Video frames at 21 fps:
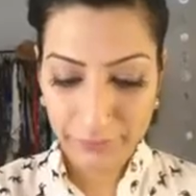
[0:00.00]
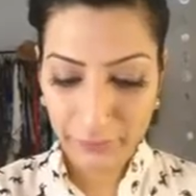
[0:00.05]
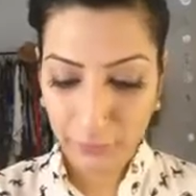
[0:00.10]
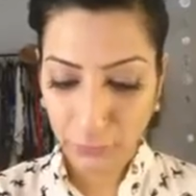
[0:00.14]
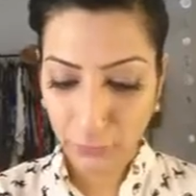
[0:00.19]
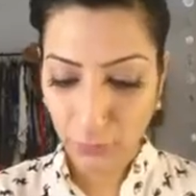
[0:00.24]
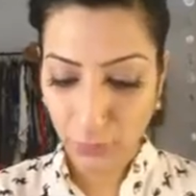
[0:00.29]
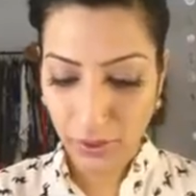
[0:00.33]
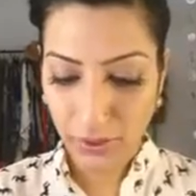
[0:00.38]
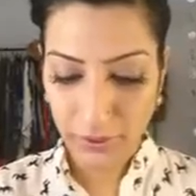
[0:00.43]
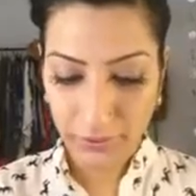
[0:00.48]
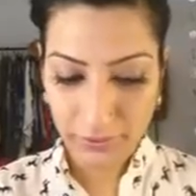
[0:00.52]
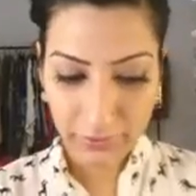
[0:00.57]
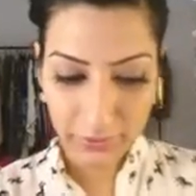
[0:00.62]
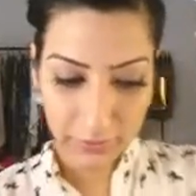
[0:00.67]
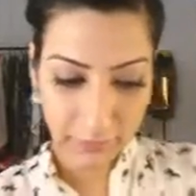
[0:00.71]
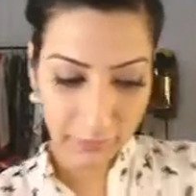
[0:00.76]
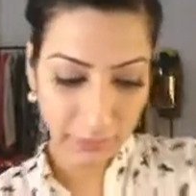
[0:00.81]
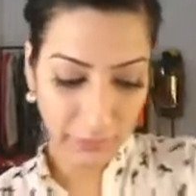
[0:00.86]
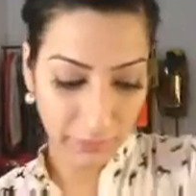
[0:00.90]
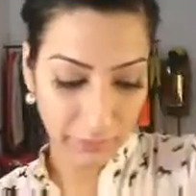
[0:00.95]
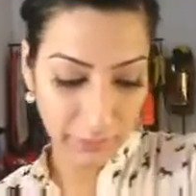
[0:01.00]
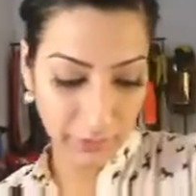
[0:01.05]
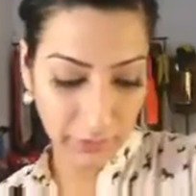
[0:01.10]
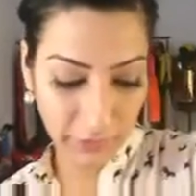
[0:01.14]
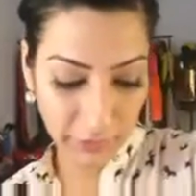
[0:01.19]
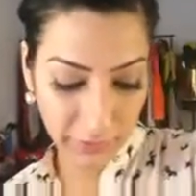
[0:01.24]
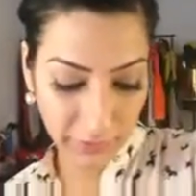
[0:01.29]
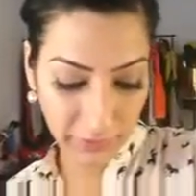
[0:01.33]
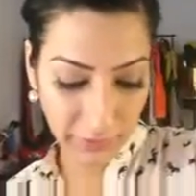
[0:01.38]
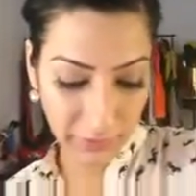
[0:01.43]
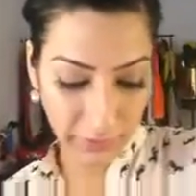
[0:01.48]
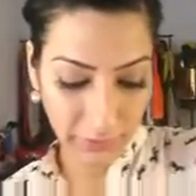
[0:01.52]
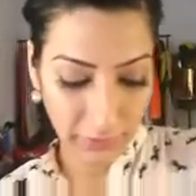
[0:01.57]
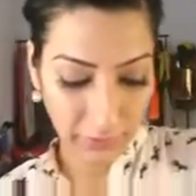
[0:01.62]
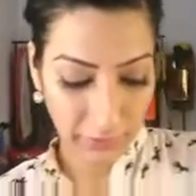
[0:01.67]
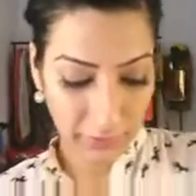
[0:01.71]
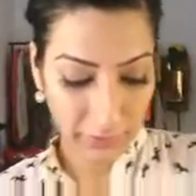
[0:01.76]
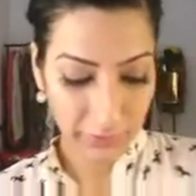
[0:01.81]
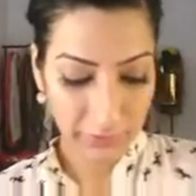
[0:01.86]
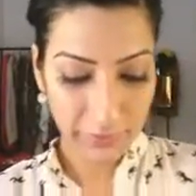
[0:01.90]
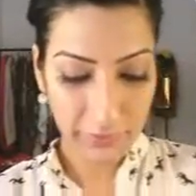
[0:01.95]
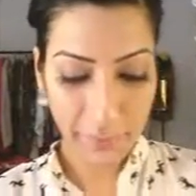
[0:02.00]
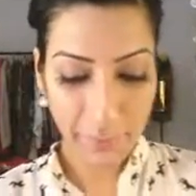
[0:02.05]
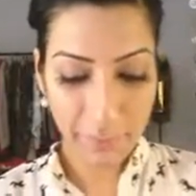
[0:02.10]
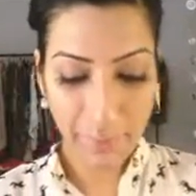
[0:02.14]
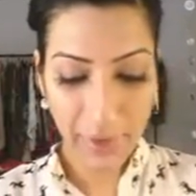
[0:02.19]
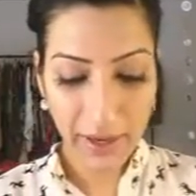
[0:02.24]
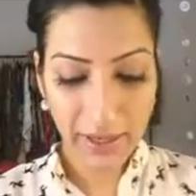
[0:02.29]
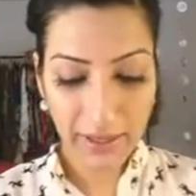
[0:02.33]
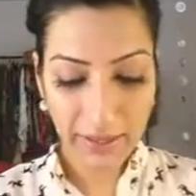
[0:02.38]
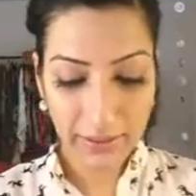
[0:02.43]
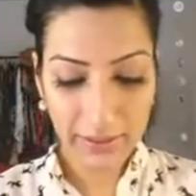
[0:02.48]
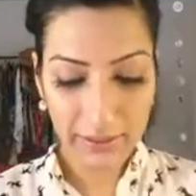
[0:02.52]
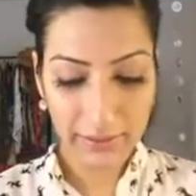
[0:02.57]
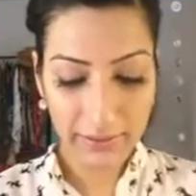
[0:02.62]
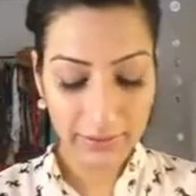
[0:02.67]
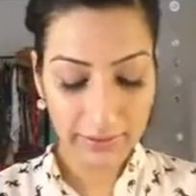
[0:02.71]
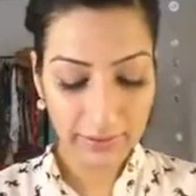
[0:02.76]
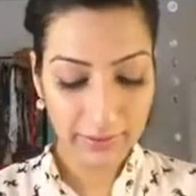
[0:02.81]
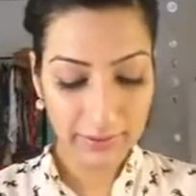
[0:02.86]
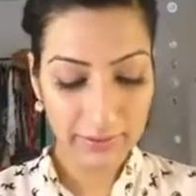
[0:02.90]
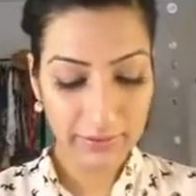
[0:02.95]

which one? I'm going to be using the MAC